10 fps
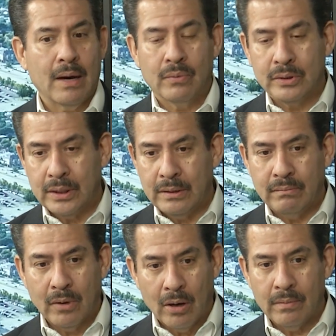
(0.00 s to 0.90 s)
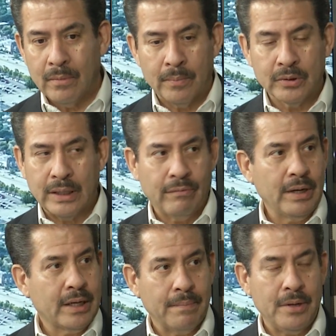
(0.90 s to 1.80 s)
I was in almost
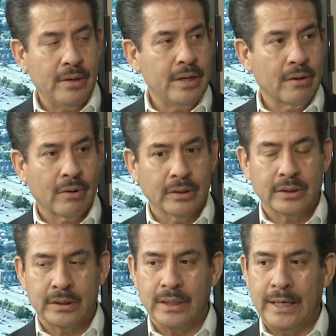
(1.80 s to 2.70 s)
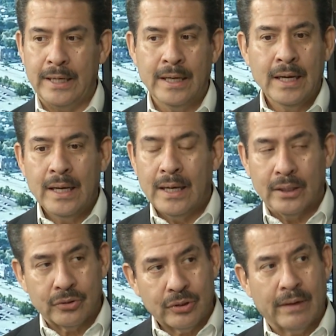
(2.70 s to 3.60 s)
every community across the city.
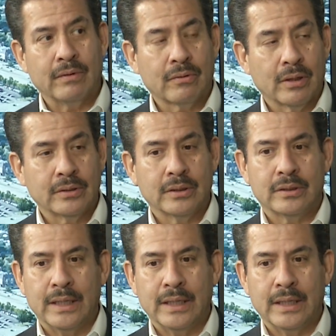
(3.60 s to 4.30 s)
I was traveling across the